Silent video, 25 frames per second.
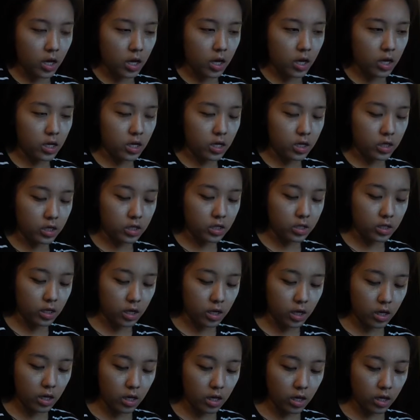is
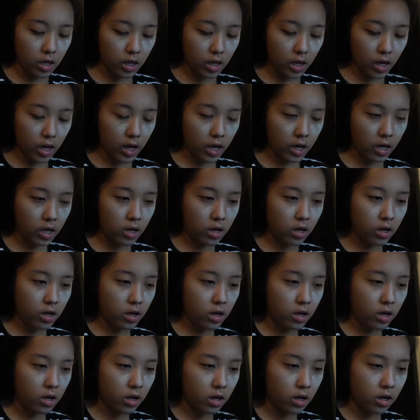that
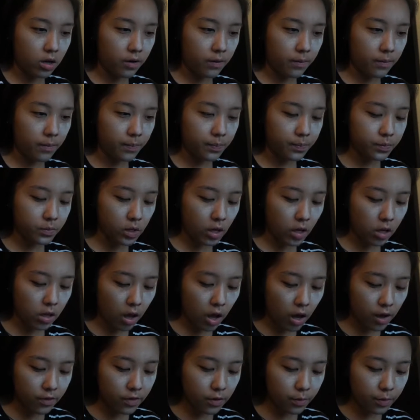a
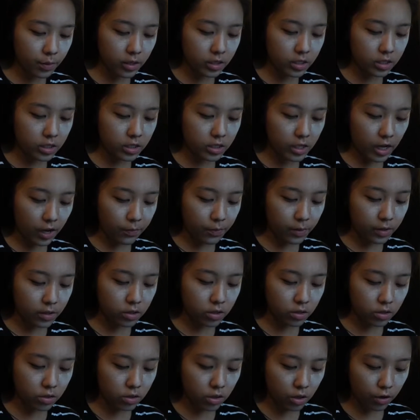lot of the places I've been
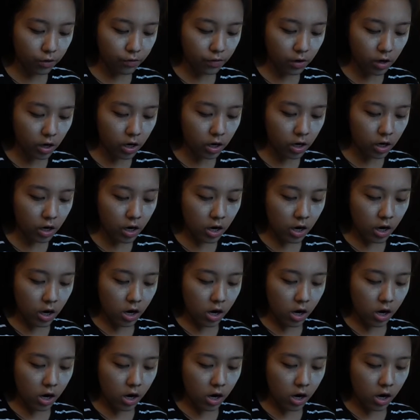to so far